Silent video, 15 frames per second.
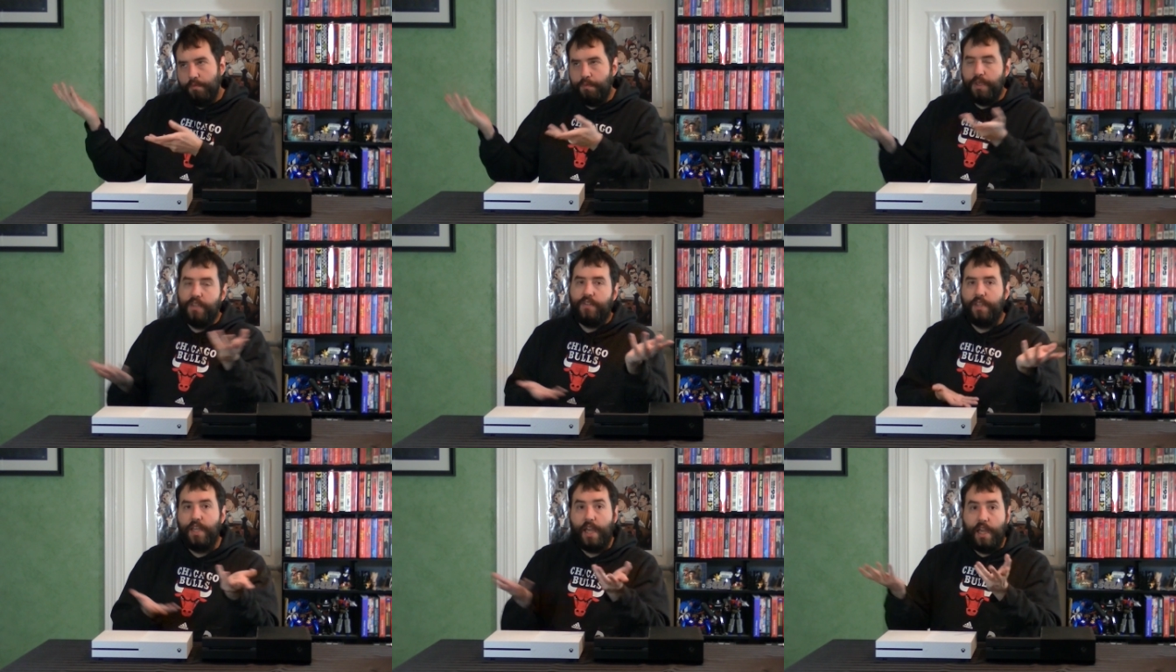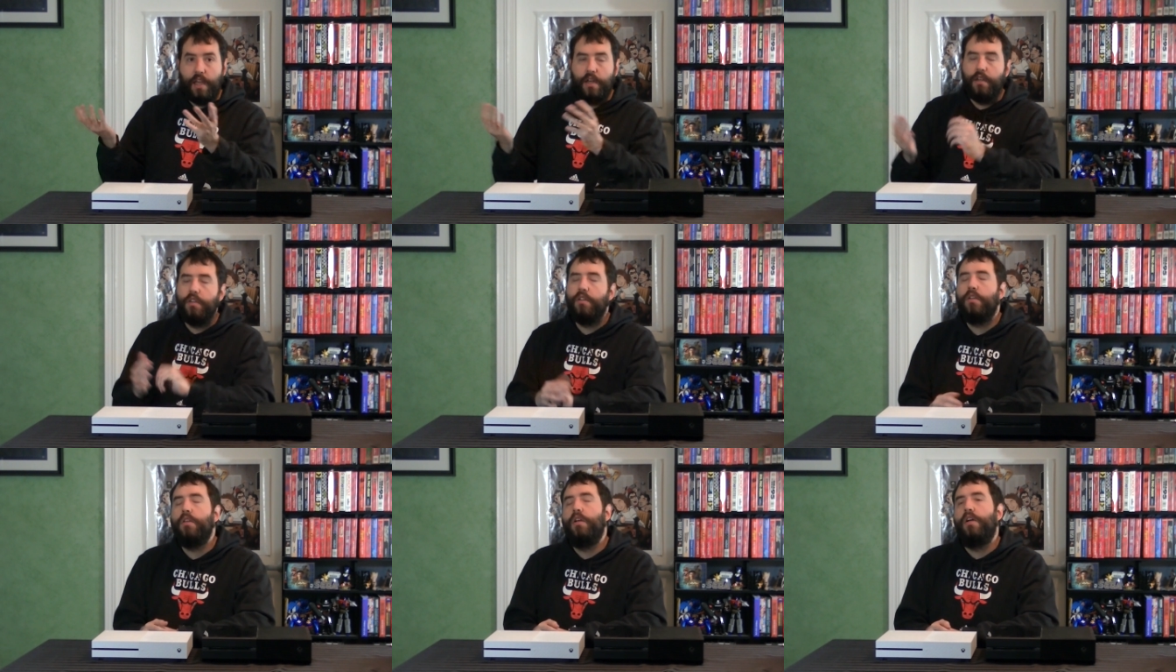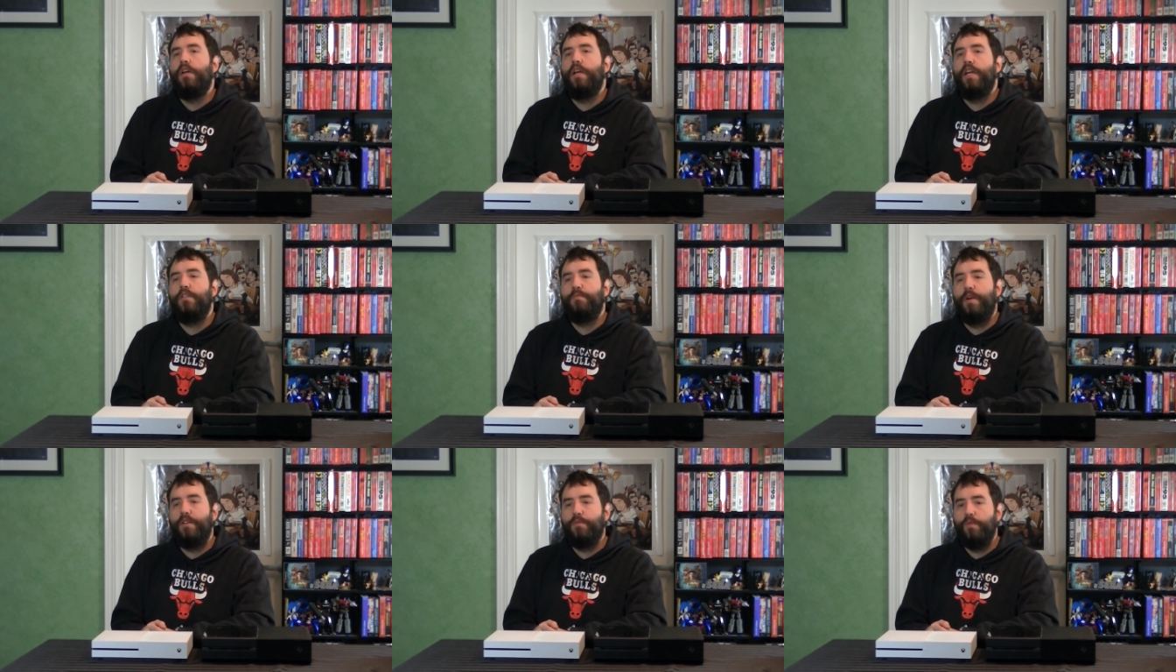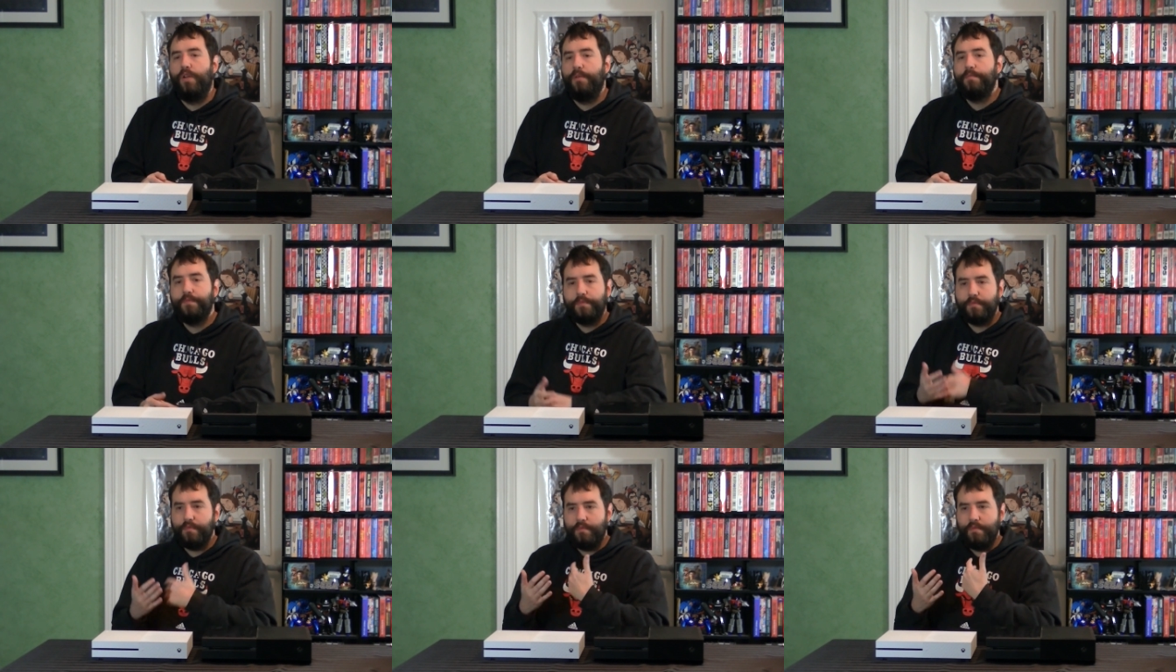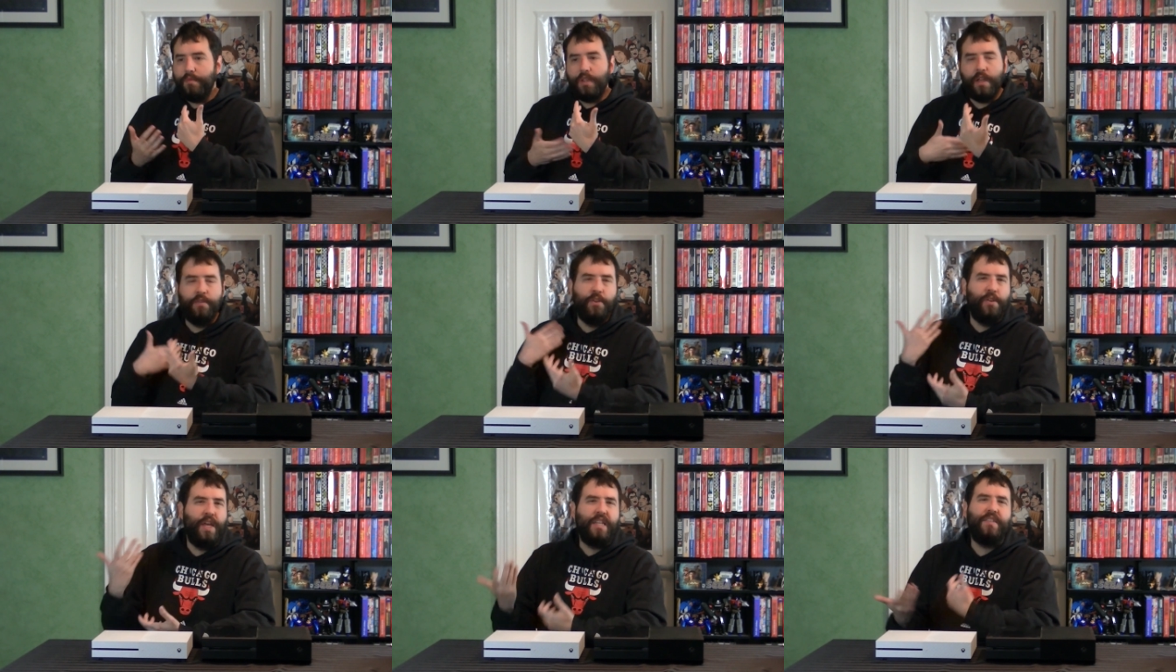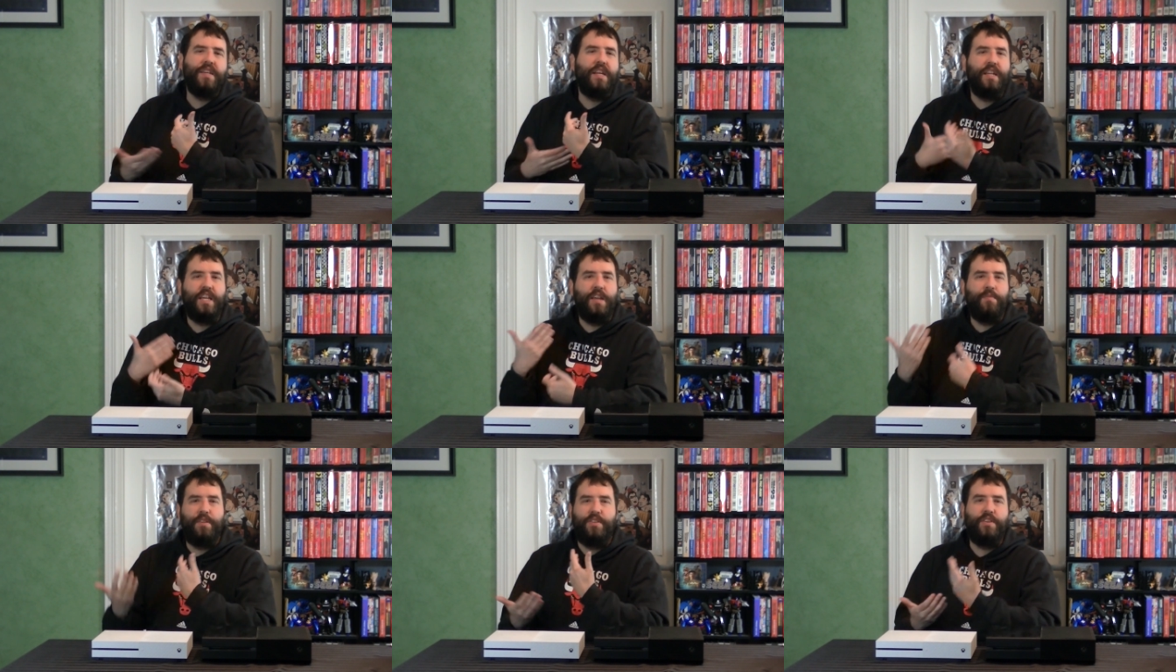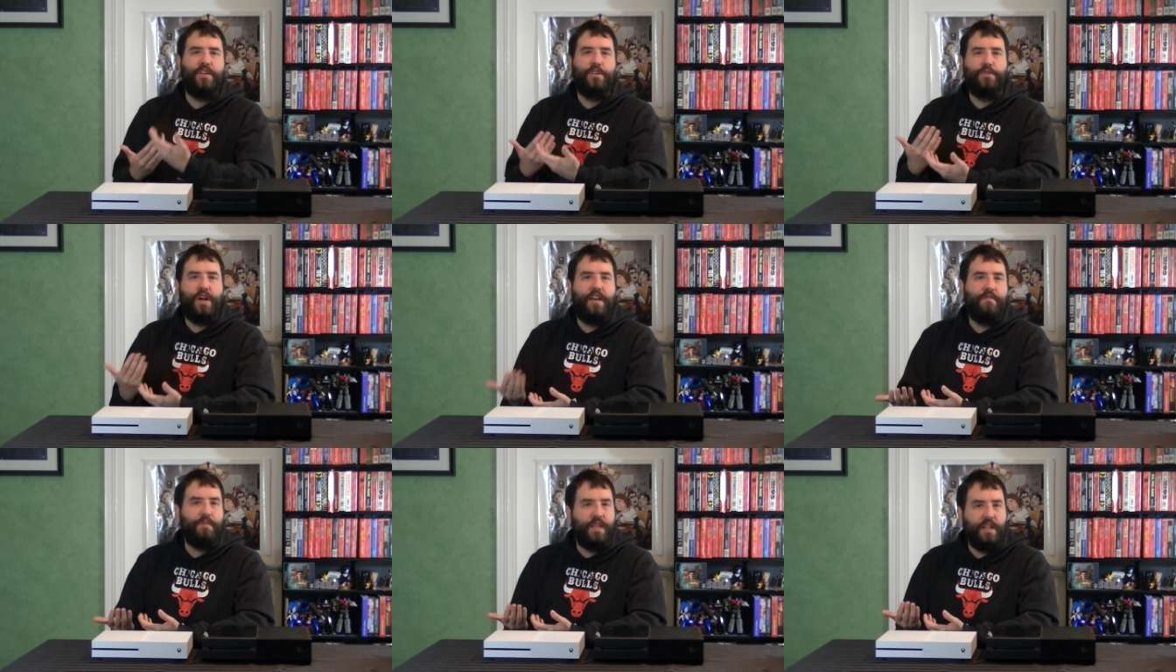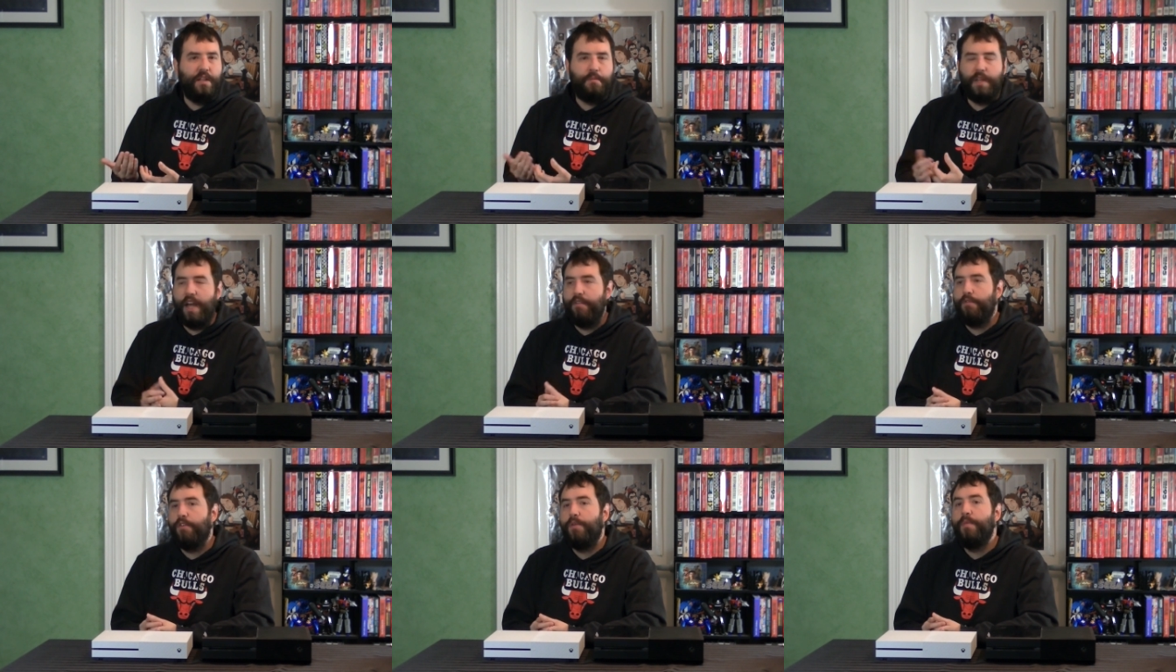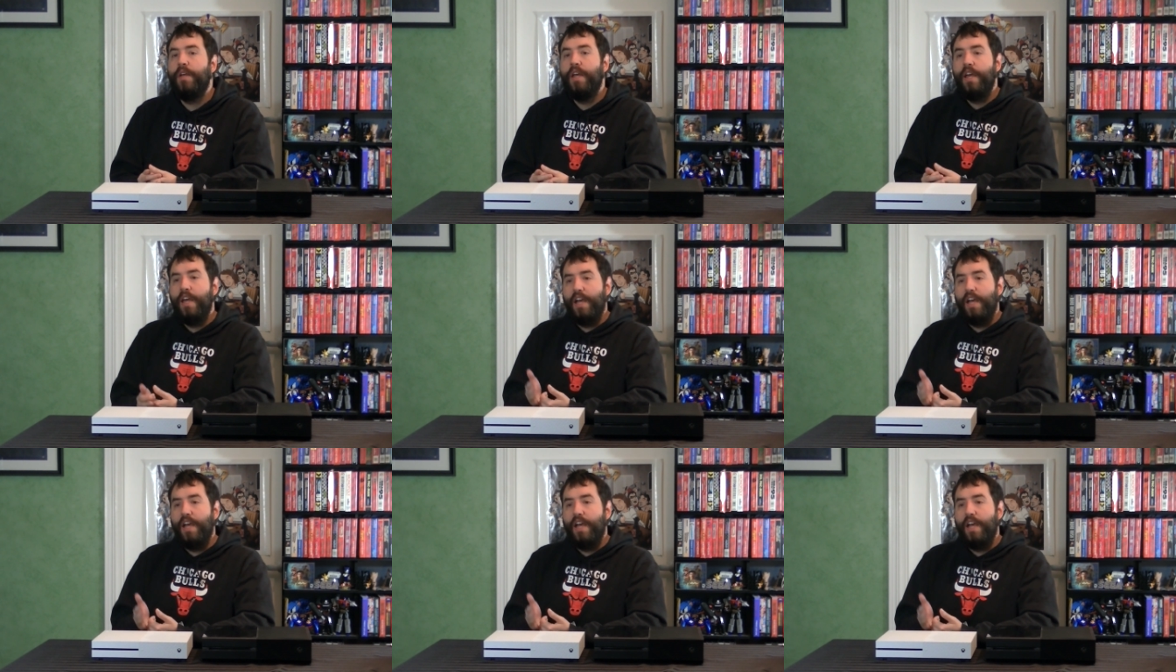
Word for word: PC and Xbox One. Although that's not a game that's going to drive me to the platform.